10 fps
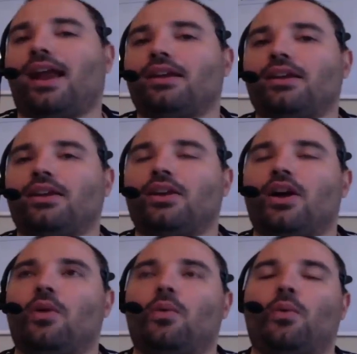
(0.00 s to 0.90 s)
you know,
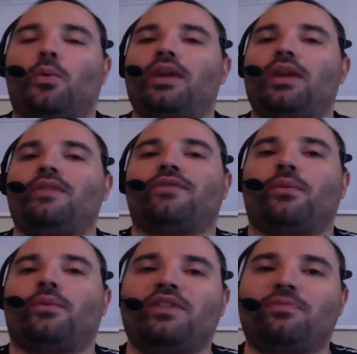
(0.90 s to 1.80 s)
we've we've put
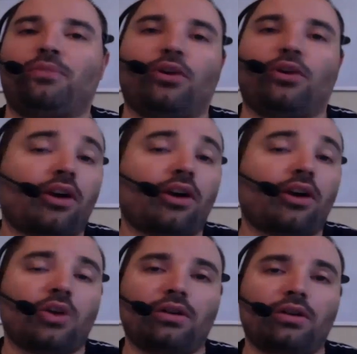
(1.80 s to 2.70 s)
our heart and soul into
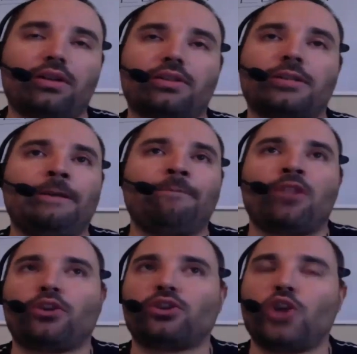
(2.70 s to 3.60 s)
this. There's
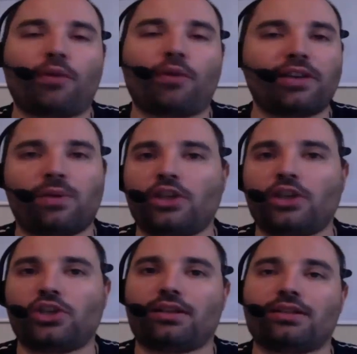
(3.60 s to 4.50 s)
no reason why you should get this.
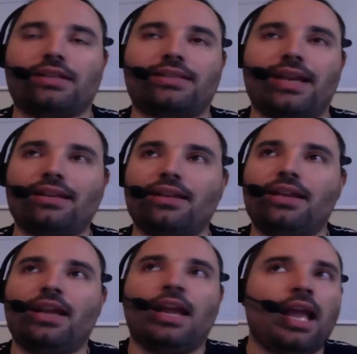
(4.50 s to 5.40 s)
And secondly,
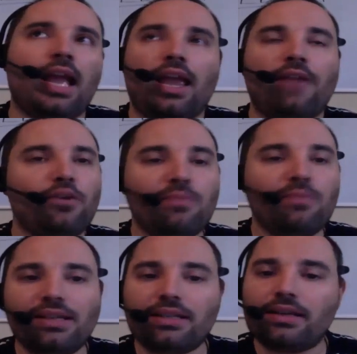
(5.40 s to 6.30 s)
if you miss this,